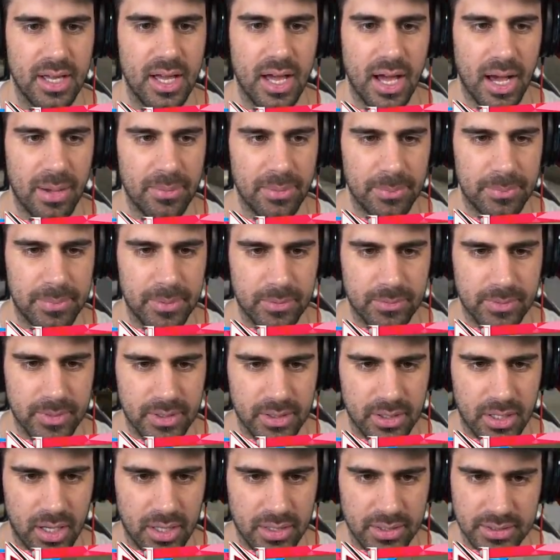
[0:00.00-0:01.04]
I'm gonna be real
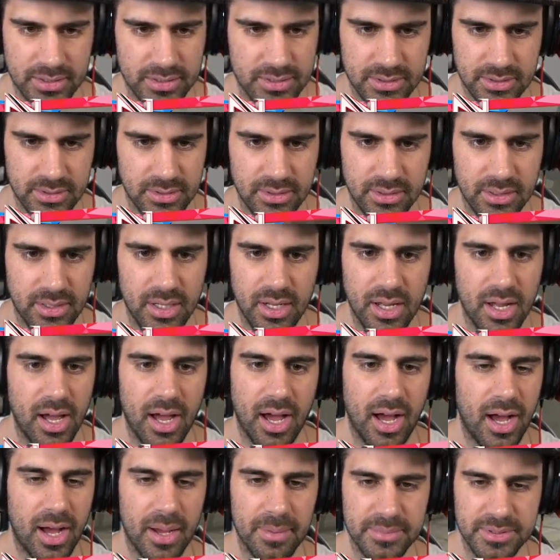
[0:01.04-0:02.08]
honest, dude.
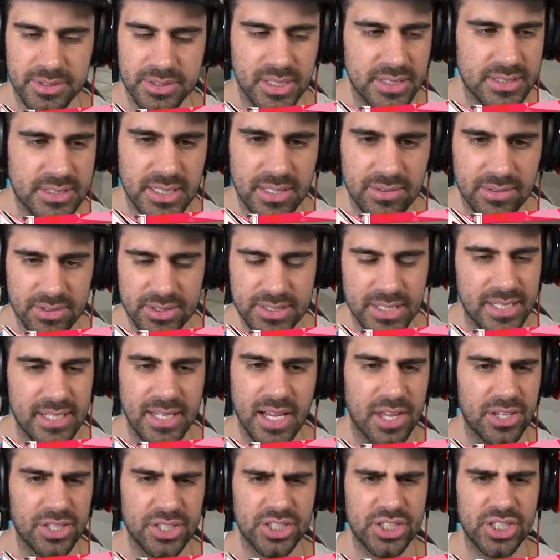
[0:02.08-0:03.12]
Um, so let's see if any
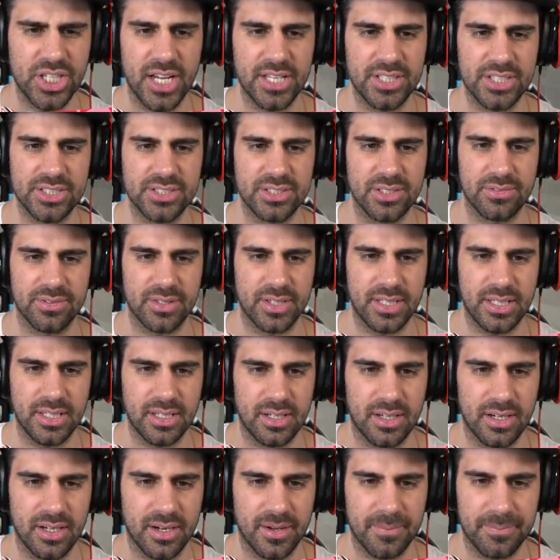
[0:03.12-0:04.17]
other changes over
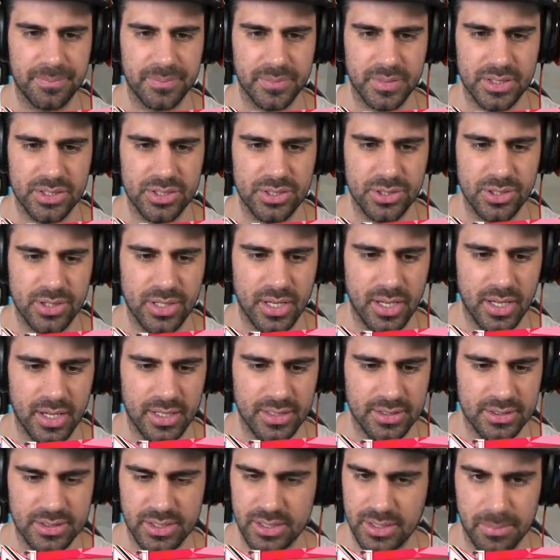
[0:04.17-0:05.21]
here to the
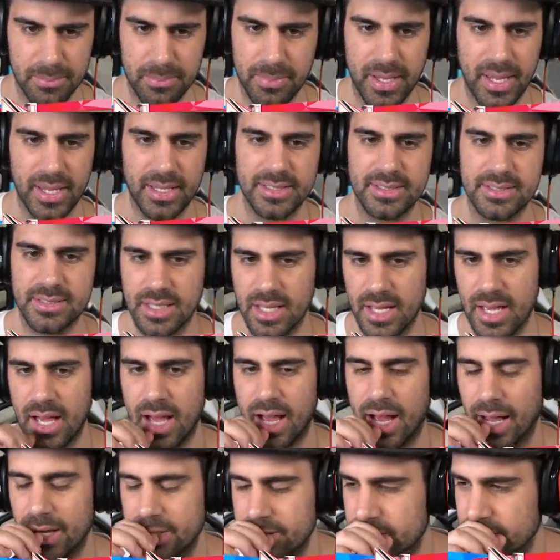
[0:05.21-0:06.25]
to the base.
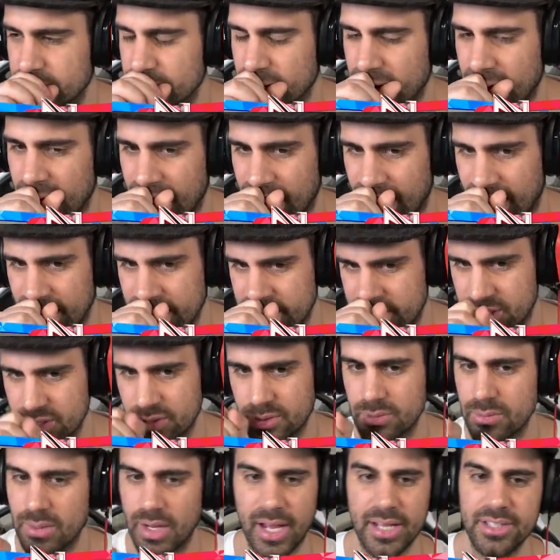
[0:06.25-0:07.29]
I do uh, I
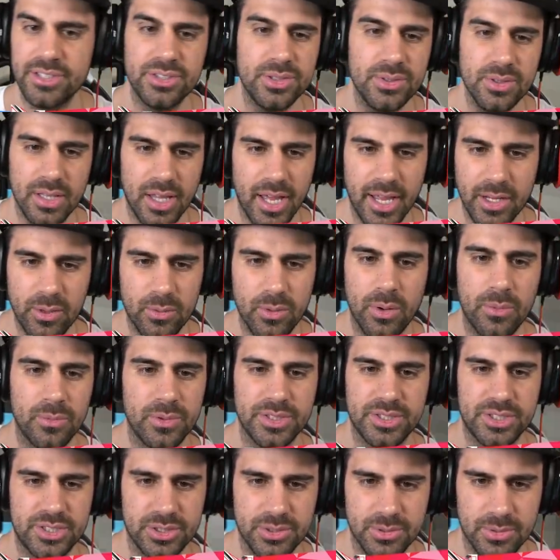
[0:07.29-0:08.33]
do I do like what we're
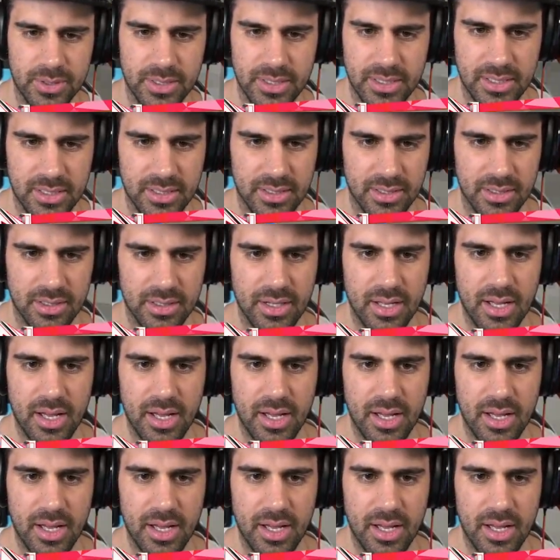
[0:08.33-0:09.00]
doing here.